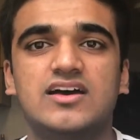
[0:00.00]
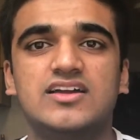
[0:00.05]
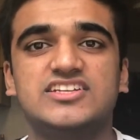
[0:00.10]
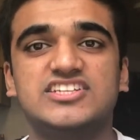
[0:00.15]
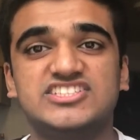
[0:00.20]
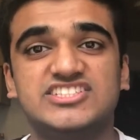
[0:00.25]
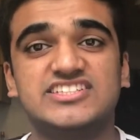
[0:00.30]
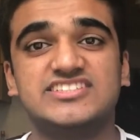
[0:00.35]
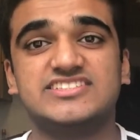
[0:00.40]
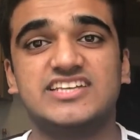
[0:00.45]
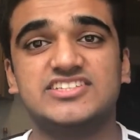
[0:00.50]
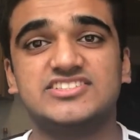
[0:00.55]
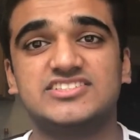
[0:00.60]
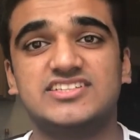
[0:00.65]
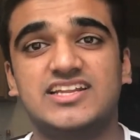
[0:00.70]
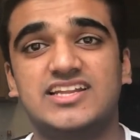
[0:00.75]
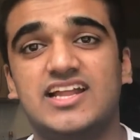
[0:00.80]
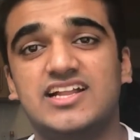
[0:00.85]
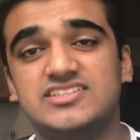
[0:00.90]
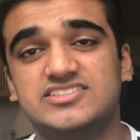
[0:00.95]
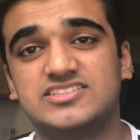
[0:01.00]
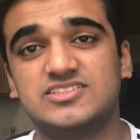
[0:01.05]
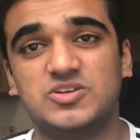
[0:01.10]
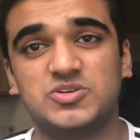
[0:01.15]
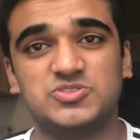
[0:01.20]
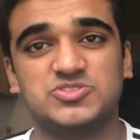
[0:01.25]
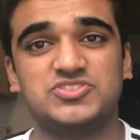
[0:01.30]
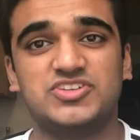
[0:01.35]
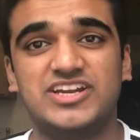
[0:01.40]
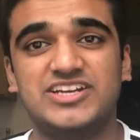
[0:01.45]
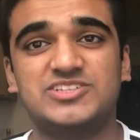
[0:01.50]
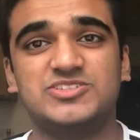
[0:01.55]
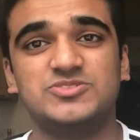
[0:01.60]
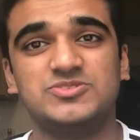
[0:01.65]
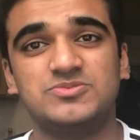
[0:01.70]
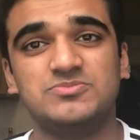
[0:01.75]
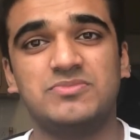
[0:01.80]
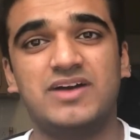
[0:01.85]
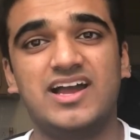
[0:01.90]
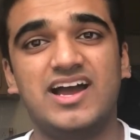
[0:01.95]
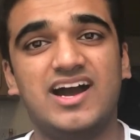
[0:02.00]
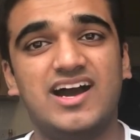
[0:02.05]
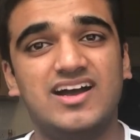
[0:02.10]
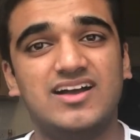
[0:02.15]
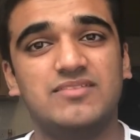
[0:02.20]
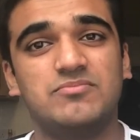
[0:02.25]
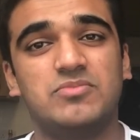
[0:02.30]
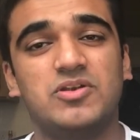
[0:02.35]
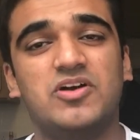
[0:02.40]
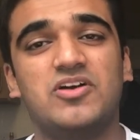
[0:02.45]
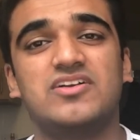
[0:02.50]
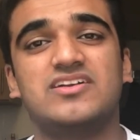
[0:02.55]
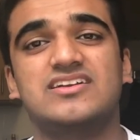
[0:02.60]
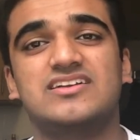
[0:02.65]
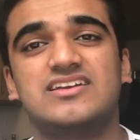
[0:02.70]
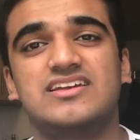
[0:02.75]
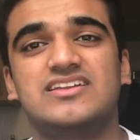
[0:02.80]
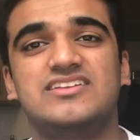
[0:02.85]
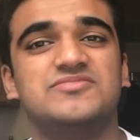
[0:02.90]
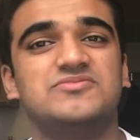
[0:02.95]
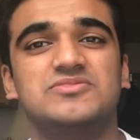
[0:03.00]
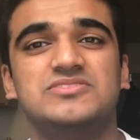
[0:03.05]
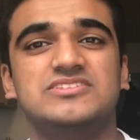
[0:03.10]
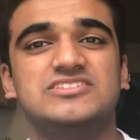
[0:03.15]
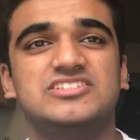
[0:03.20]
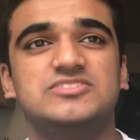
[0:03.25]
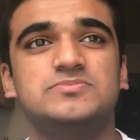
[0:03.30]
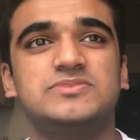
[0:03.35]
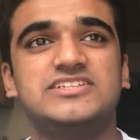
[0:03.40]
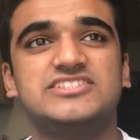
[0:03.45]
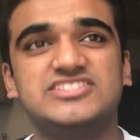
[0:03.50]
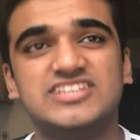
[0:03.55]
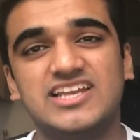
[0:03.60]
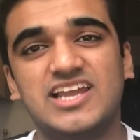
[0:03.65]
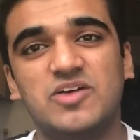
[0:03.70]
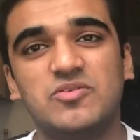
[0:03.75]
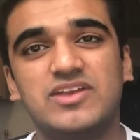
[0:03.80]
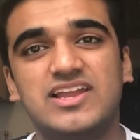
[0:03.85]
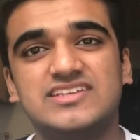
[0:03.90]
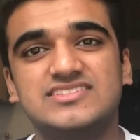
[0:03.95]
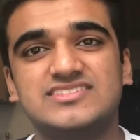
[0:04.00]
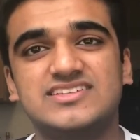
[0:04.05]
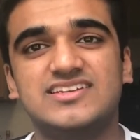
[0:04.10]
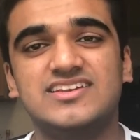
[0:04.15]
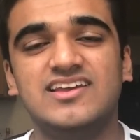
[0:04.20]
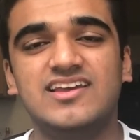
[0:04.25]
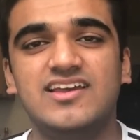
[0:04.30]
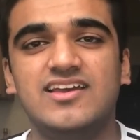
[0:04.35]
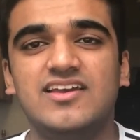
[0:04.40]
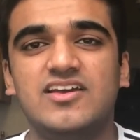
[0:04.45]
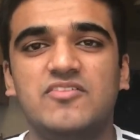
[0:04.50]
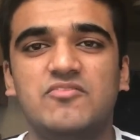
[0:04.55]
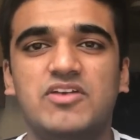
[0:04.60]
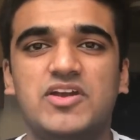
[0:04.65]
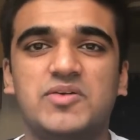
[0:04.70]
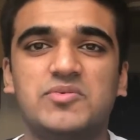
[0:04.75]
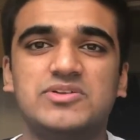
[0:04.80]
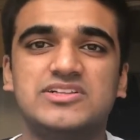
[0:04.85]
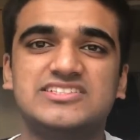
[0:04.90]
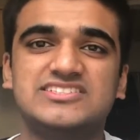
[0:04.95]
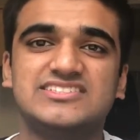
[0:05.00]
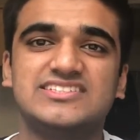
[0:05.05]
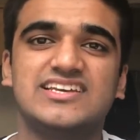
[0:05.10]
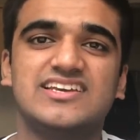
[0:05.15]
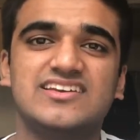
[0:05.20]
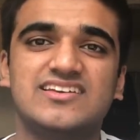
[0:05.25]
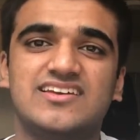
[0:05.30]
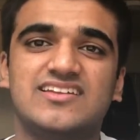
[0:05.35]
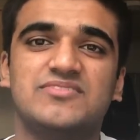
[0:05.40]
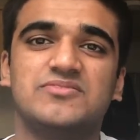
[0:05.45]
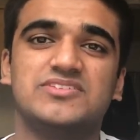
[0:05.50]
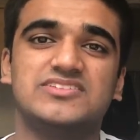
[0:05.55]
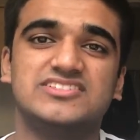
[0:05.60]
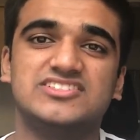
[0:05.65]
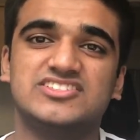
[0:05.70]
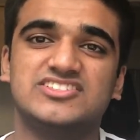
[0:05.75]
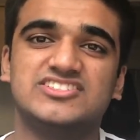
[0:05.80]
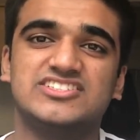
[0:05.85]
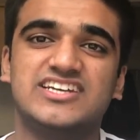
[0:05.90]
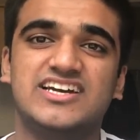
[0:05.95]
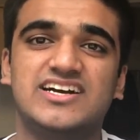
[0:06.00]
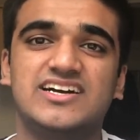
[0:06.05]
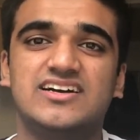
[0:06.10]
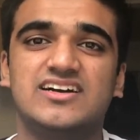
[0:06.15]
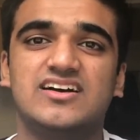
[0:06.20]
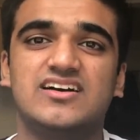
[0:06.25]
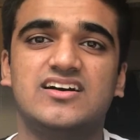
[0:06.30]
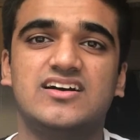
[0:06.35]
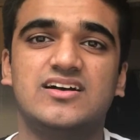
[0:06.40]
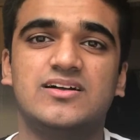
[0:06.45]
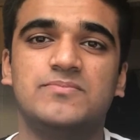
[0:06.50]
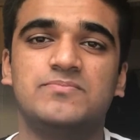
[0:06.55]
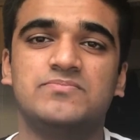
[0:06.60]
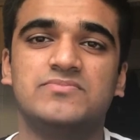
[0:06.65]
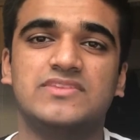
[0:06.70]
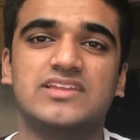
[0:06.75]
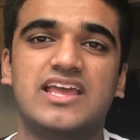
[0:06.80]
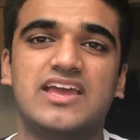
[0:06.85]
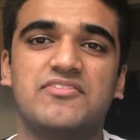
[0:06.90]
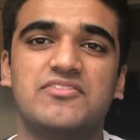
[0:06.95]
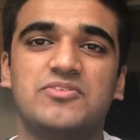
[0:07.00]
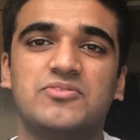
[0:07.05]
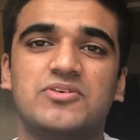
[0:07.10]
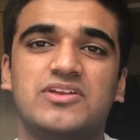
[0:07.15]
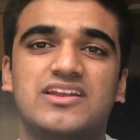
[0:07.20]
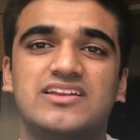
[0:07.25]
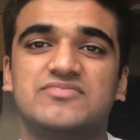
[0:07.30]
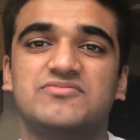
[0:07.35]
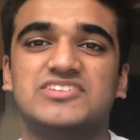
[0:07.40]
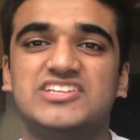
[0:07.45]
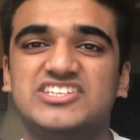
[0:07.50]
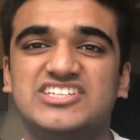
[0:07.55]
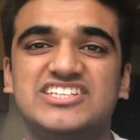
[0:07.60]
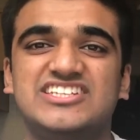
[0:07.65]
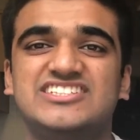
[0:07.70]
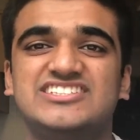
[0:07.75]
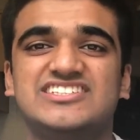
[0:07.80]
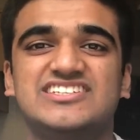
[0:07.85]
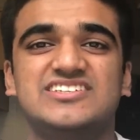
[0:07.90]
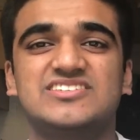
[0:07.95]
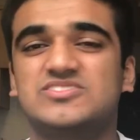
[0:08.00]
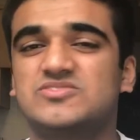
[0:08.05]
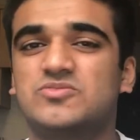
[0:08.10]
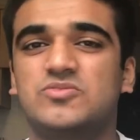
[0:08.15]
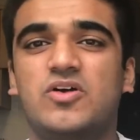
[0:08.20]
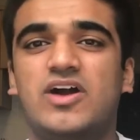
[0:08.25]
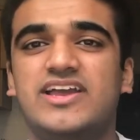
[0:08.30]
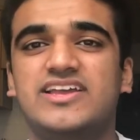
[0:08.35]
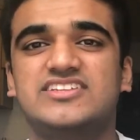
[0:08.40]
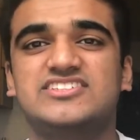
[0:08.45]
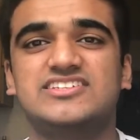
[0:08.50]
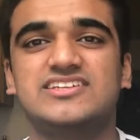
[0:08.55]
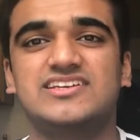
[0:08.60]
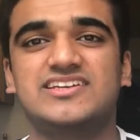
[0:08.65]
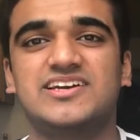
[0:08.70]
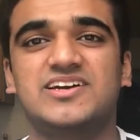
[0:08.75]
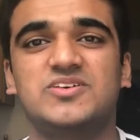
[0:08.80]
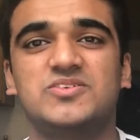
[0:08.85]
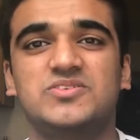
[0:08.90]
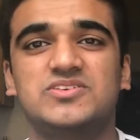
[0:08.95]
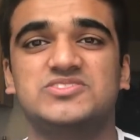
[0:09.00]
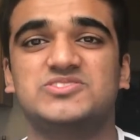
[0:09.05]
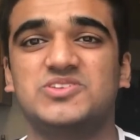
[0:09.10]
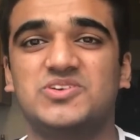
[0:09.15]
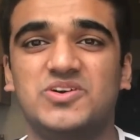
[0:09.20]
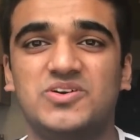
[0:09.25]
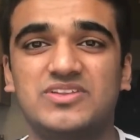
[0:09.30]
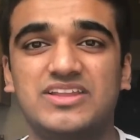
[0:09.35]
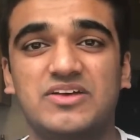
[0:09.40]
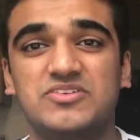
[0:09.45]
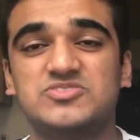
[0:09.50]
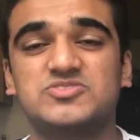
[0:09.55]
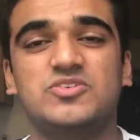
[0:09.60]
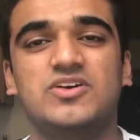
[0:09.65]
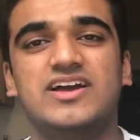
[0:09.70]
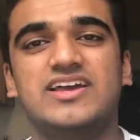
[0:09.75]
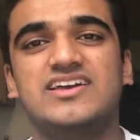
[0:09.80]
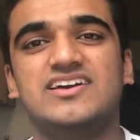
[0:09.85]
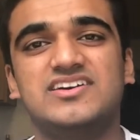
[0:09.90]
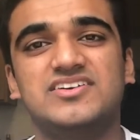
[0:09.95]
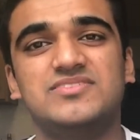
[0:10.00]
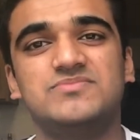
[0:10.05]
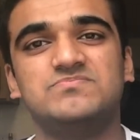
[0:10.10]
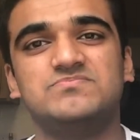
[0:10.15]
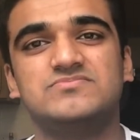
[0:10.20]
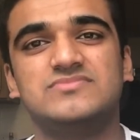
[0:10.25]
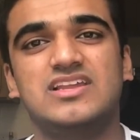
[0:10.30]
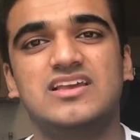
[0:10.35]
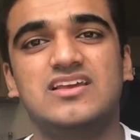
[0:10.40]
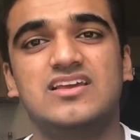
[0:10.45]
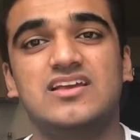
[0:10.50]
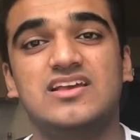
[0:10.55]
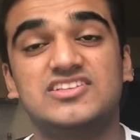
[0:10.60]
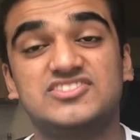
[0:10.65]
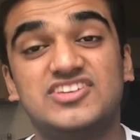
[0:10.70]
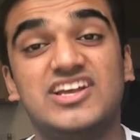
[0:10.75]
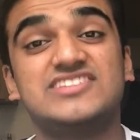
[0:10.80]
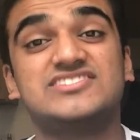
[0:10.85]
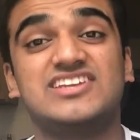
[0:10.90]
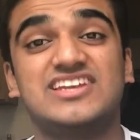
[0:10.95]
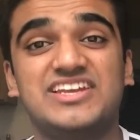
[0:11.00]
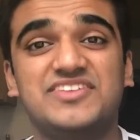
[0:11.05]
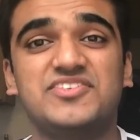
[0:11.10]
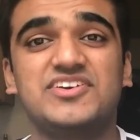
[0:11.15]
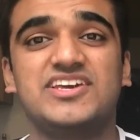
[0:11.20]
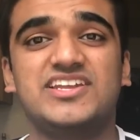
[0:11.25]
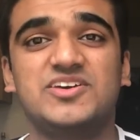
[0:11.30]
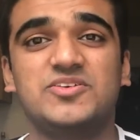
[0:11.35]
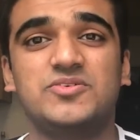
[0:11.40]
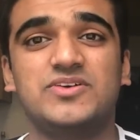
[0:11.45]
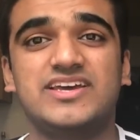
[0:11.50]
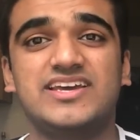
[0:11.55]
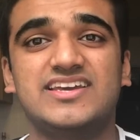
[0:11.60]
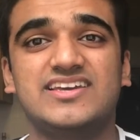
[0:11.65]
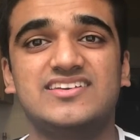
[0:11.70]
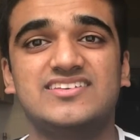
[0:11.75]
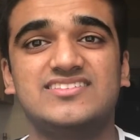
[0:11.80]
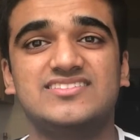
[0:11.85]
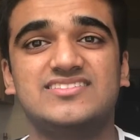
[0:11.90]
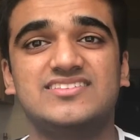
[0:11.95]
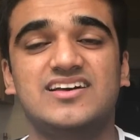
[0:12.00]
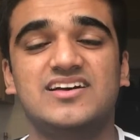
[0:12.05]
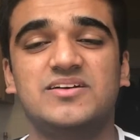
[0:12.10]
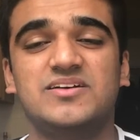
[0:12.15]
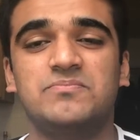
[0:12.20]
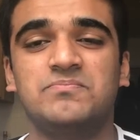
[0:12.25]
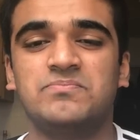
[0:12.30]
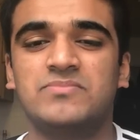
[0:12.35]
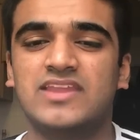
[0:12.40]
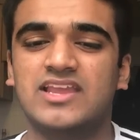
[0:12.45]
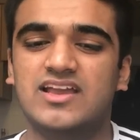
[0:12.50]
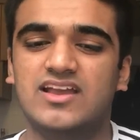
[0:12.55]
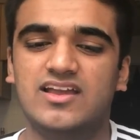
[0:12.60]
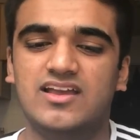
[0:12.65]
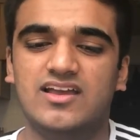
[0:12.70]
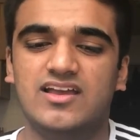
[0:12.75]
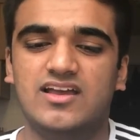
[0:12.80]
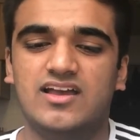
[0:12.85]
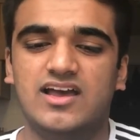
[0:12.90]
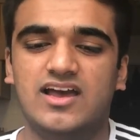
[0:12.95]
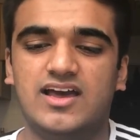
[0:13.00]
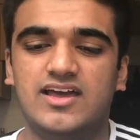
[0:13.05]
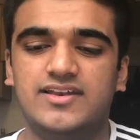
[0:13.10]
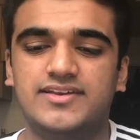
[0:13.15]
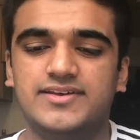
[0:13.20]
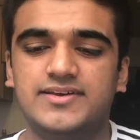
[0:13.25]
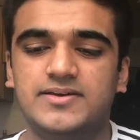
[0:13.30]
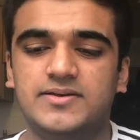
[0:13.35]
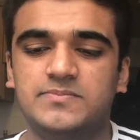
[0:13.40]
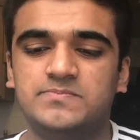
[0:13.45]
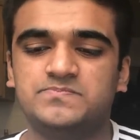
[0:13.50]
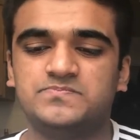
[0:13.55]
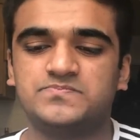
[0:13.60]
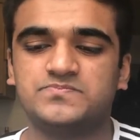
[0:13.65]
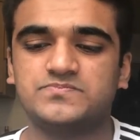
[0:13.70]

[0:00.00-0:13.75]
teaching session, and I would go straight to my art block, and it'll just be a chill out lesson where we'll sit and we'll just chat, everyone with the teacher. It's quite chilled out, so that was quite a stress reliever in a way. Another